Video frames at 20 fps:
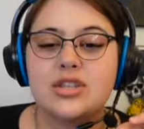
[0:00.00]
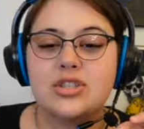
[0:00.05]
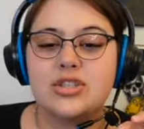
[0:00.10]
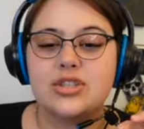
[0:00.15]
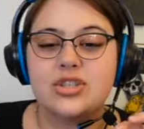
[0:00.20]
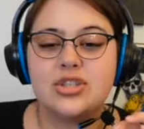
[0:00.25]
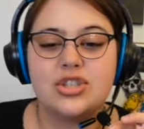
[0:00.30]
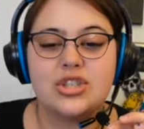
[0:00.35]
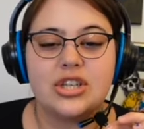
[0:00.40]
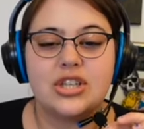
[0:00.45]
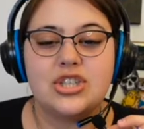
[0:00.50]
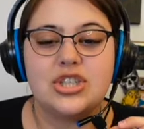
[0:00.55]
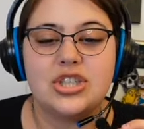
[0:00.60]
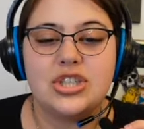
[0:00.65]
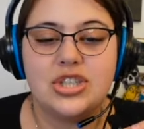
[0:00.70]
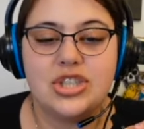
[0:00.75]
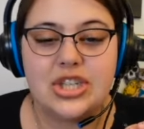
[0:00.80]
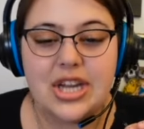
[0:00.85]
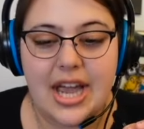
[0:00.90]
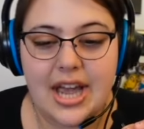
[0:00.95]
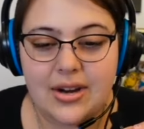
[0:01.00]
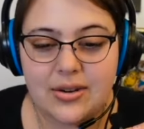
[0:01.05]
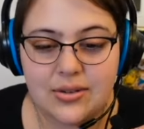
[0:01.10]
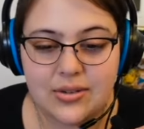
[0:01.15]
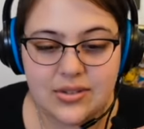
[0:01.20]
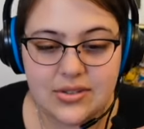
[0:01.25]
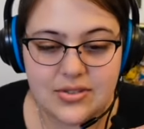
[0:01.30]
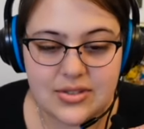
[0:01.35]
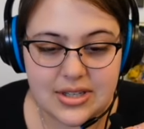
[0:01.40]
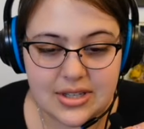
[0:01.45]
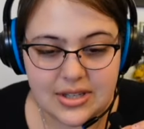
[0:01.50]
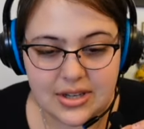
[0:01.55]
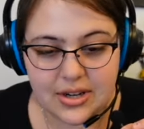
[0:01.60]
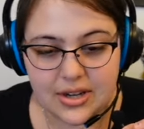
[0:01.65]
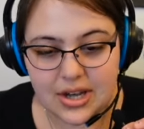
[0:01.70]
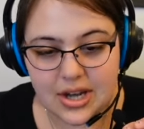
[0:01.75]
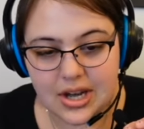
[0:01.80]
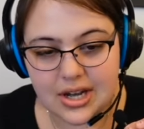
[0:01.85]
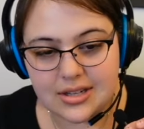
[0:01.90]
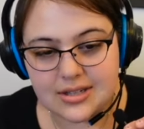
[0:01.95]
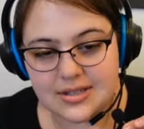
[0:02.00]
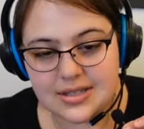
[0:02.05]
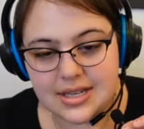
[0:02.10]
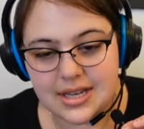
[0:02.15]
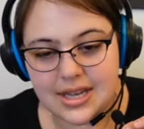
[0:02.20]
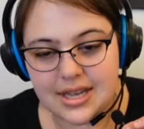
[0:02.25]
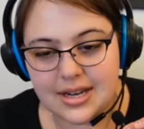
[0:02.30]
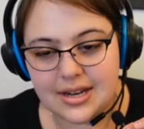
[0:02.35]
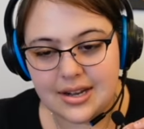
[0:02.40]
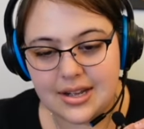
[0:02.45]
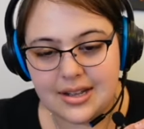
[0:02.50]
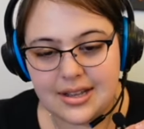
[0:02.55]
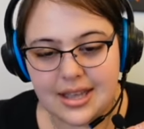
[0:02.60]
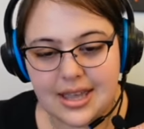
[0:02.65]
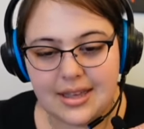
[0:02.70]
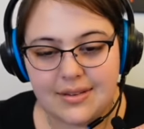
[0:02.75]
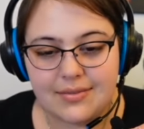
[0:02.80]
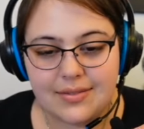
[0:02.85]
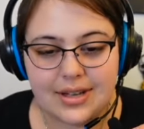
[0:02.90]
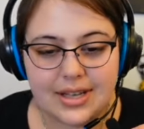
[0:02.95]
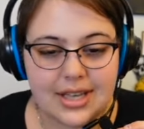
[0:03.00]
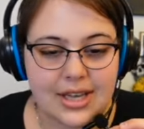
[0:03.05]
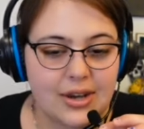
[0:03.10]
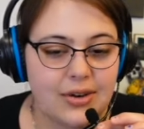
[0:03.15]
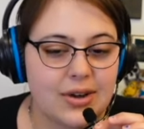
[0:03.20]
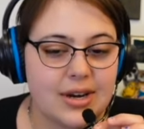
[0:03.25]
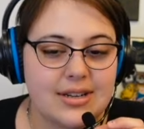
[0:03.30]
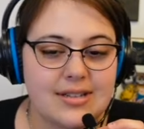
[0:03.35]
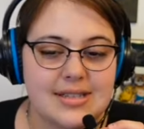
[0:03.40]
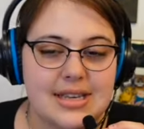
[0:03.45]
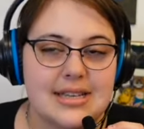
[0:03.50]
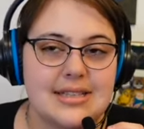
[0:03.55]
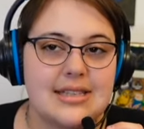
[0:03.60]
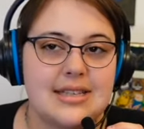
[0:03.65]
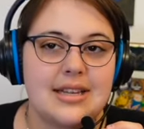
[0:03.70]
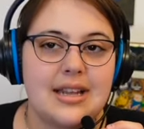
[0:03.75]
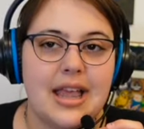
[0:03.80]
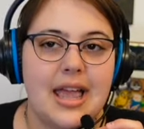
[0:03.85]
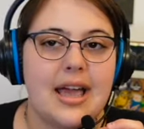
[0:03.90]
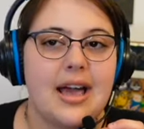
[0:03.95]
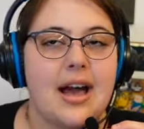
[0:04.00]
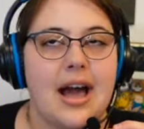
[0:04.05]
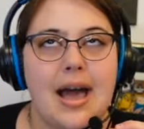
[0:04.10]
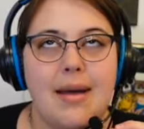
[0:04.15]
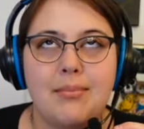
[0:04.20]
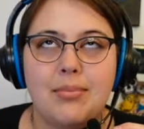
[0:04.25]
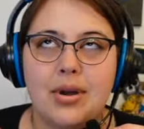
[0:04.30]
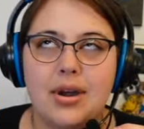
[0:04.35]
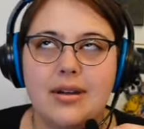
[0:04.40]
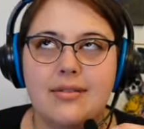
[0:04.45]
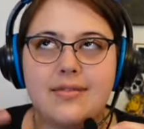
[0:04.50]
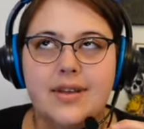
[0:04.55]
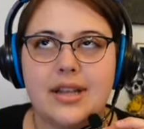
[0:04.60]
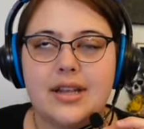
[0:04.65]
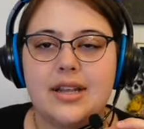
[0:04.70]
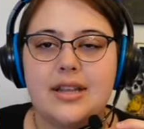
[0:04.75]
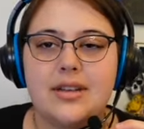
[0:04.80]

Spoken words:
just judging channels and their content, not like fucking criticizing like I'm perfect